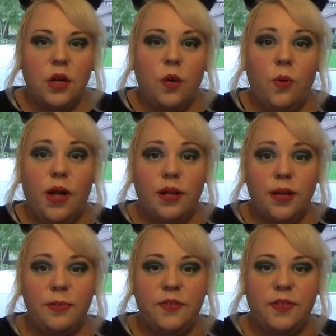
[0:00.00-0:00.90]
Well,
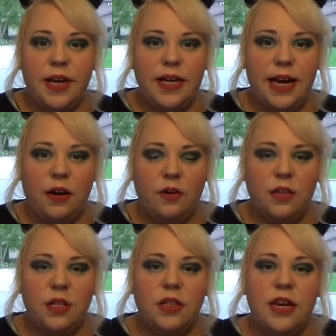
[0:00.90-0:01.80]
come to find out,
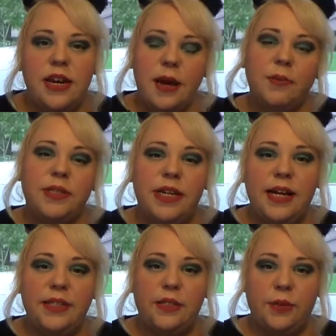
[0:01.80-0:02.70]
the neighbors
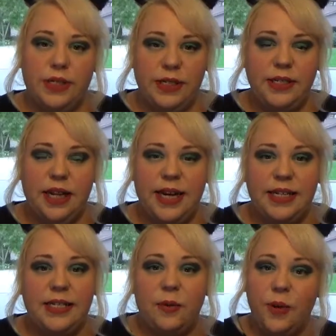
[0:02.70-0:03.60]
next to us, like I
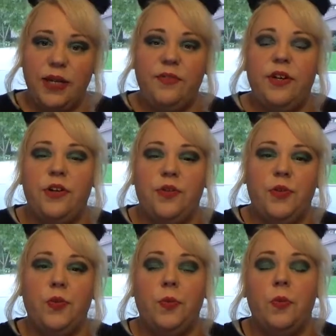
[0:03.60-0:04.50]
said, we lived in
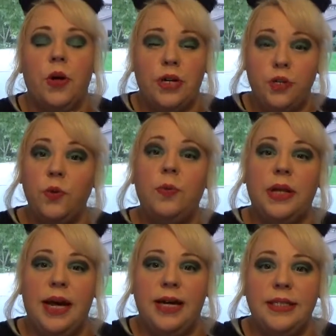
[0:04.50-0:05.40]
a
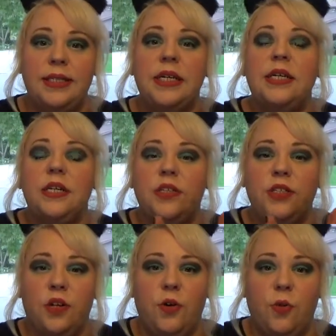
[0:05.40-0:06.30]
duplex,
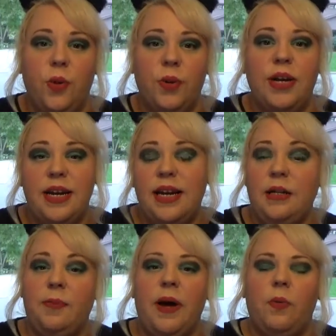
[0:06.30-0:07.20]
so we were
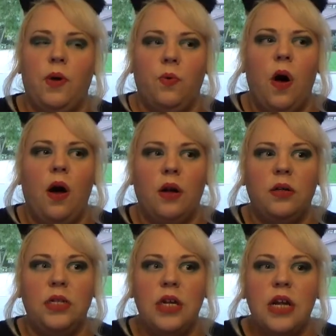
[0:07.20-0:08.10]
connected by one
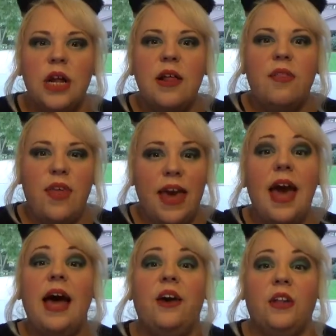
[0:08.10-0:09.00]
wall. They
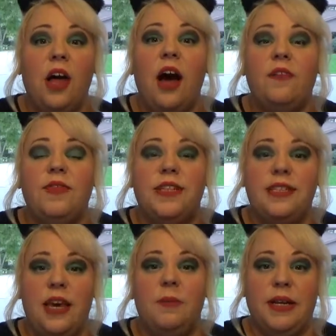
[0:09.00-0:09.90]
had a lot of the
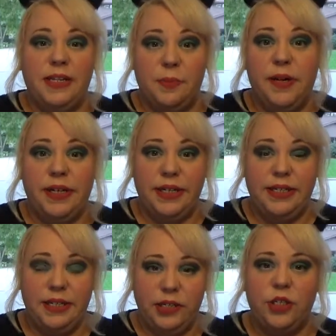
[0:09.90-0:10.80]
same
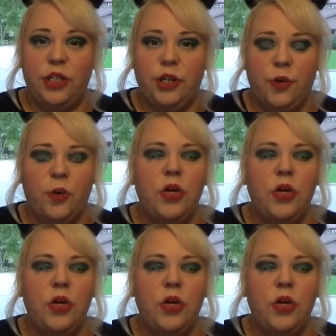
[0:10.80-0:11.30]
experiences too.